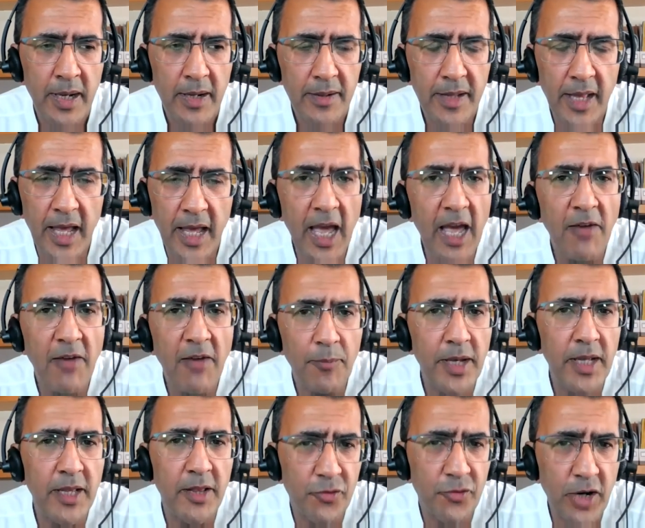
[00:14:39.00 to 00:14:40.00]
There have
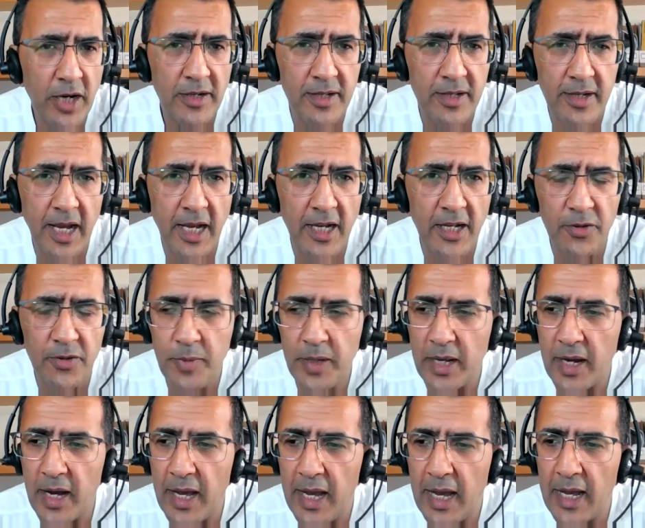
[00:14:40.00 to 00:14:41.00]
been threats against me.
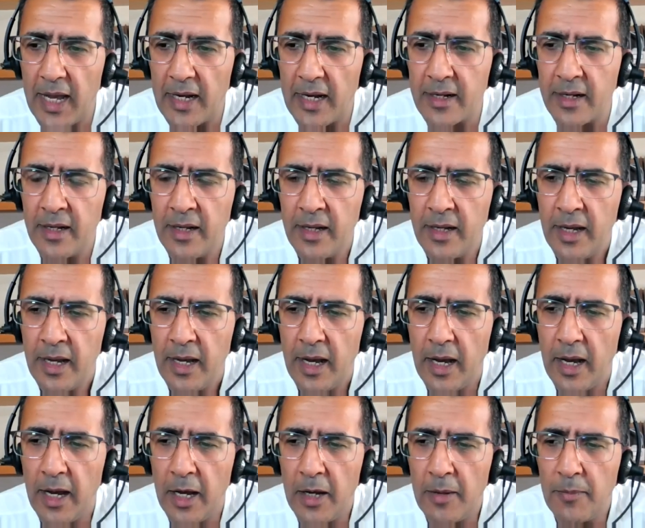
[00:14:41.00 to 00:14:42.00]
I had
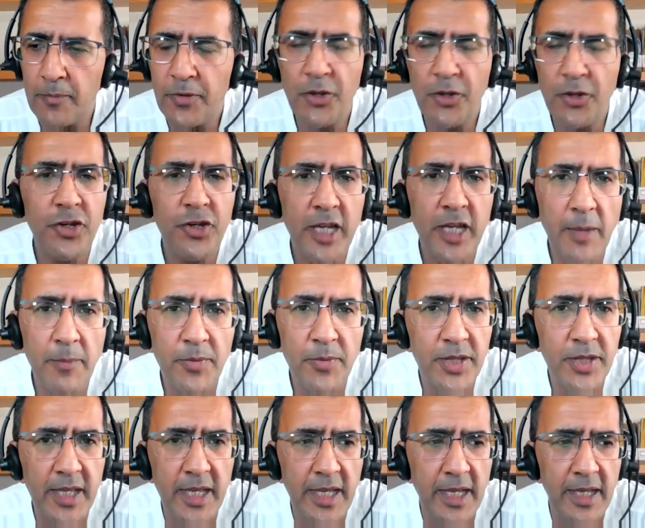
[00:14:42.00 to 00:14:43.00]
um, the
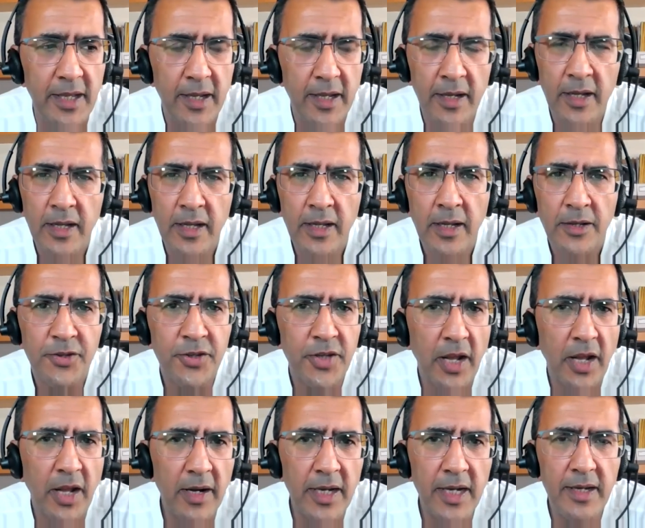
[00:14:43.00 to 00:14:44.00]
GMC
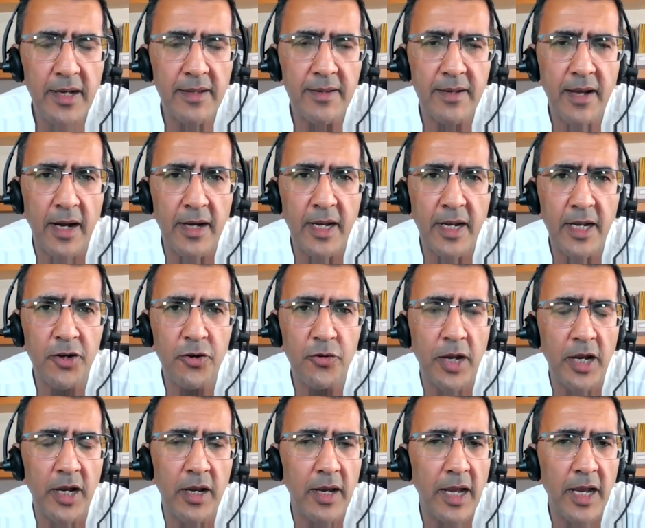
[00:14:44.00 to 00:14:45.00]
suddenly deciding to
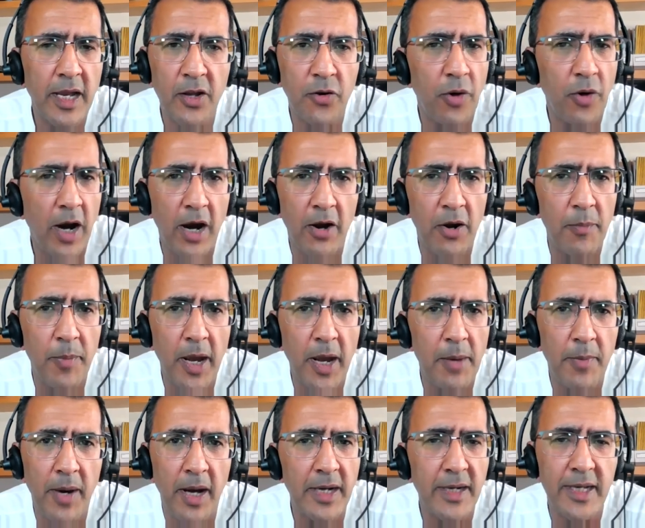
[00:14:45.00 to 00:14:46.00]
in inquire
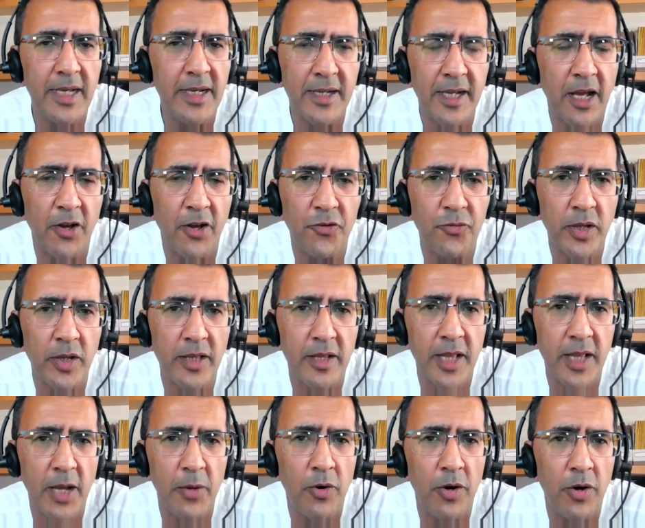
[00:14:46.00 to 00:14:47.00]
about my details, whether
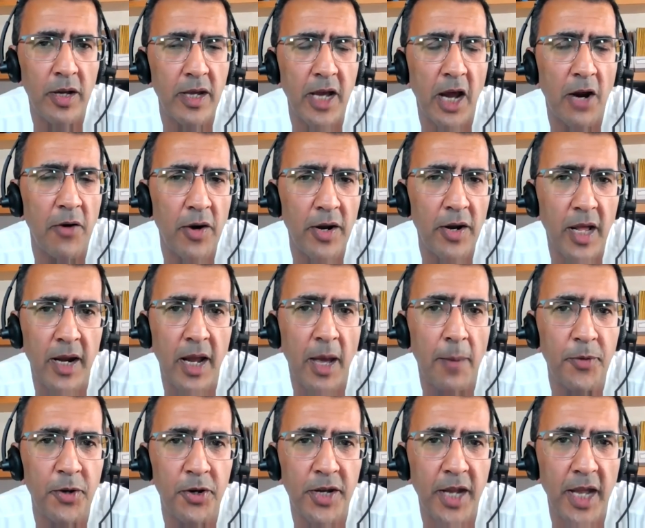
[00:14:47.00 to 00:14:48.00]
they were current and
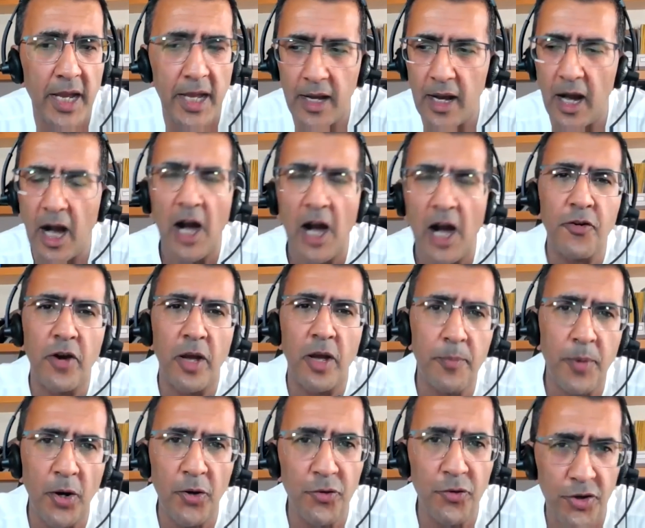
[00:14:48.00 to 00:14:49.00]
up to date, after I
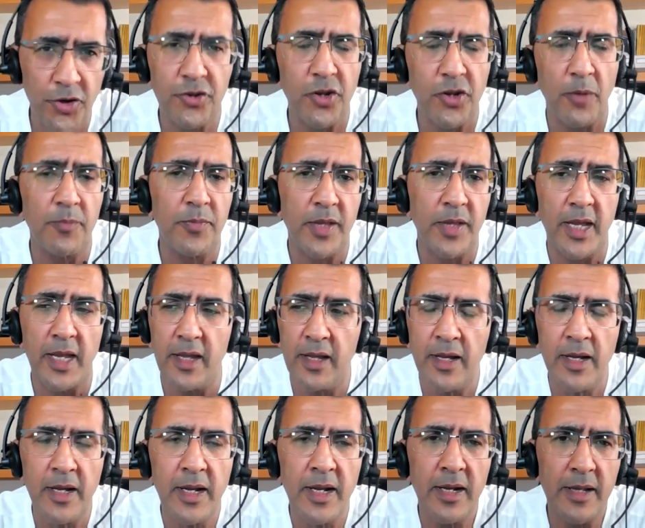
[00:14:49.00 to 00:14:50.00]
posted something
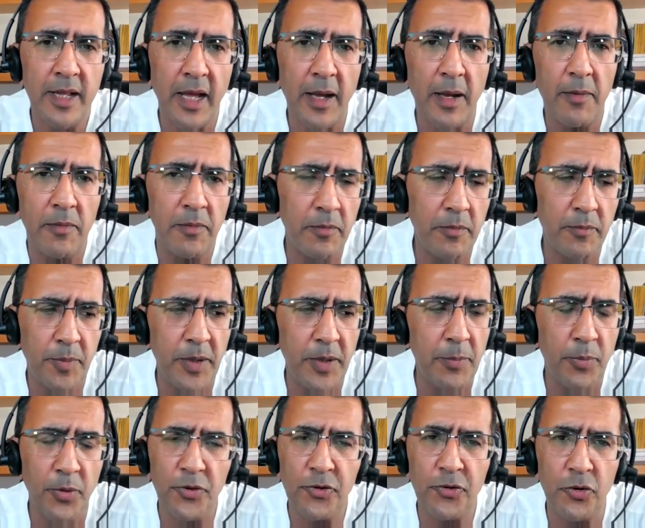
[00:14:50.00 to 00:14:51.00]
that
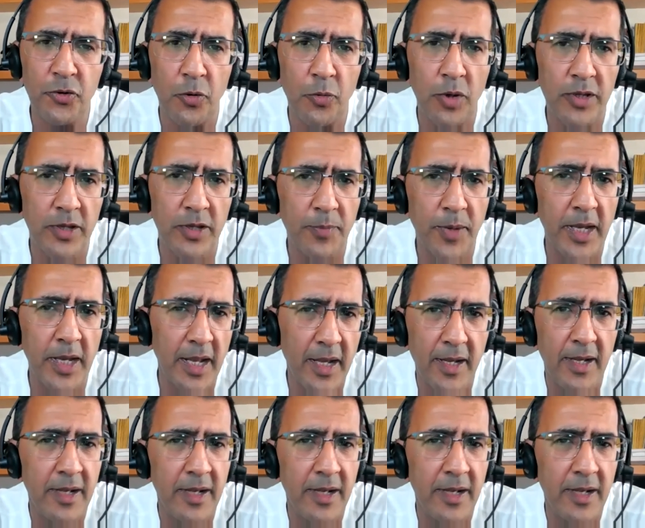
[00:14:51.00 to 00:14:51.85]
people saw was a bit